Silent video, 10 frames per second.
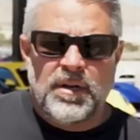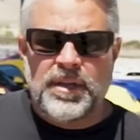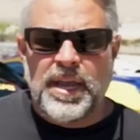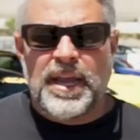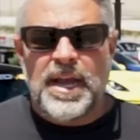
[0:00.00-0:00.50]

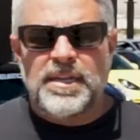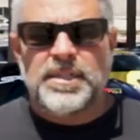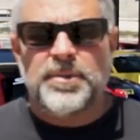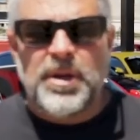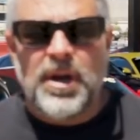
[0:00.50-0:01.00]
Okay guys,
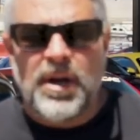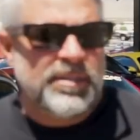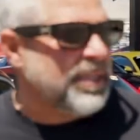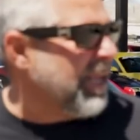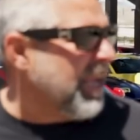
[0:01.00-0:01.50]
here we are
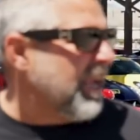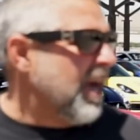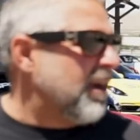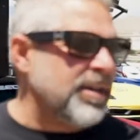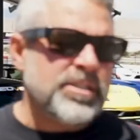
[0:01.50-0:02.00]
today
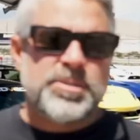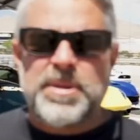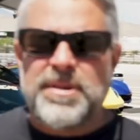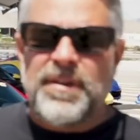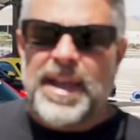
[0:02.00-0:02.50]
out here at
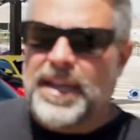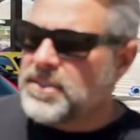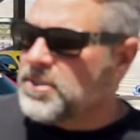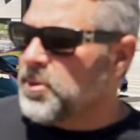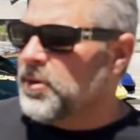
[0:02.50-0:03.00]
Speed
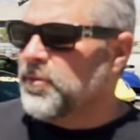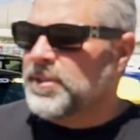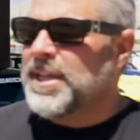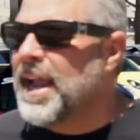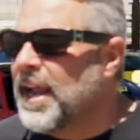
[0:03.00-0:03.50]
Vegas. It's a beautiful
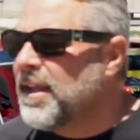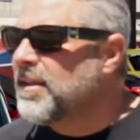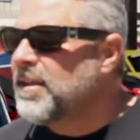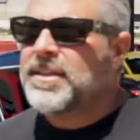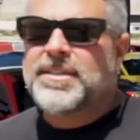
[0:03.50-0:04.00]

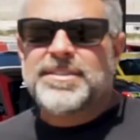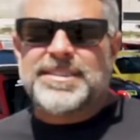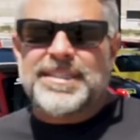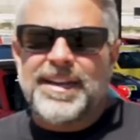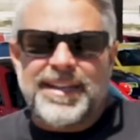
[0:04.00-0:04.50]
day,
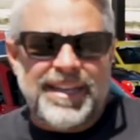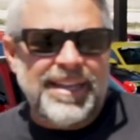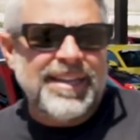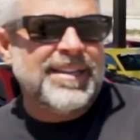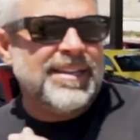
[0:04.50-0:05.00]
sunny,
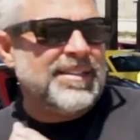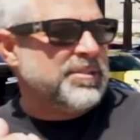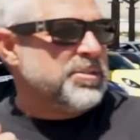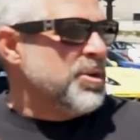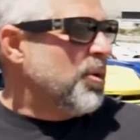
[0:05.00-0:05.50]

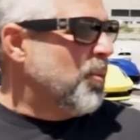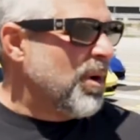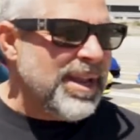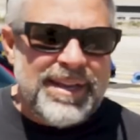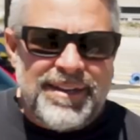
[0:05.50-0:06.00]
there's no
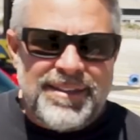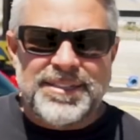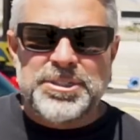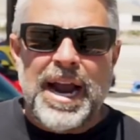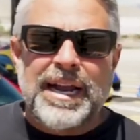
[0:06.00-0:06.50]
wind.
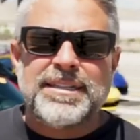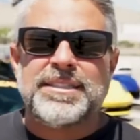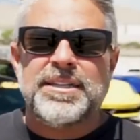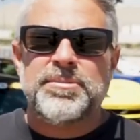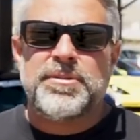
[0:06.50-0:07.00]
The track is
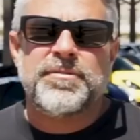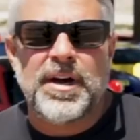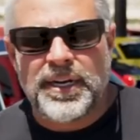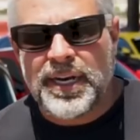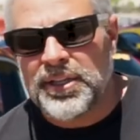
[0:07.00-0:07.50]
gonna be
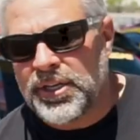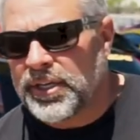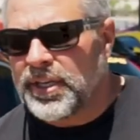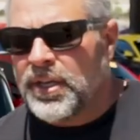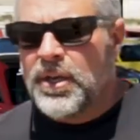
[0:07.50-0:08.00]
fun. Now
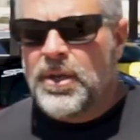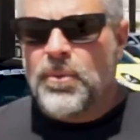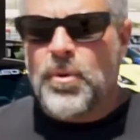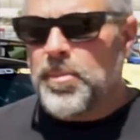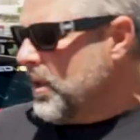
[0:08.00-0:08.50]
look,
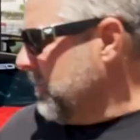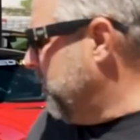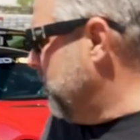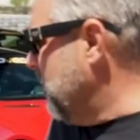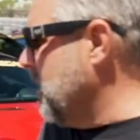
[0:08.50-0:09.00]
we brought the
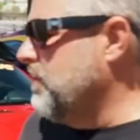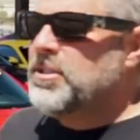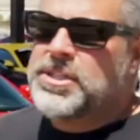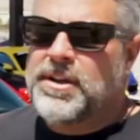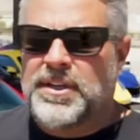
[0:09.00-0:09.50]

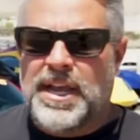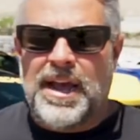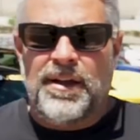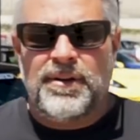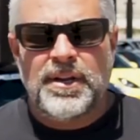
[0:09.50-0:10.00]
57 Chevy
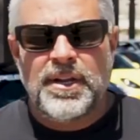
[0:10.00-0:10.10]
out.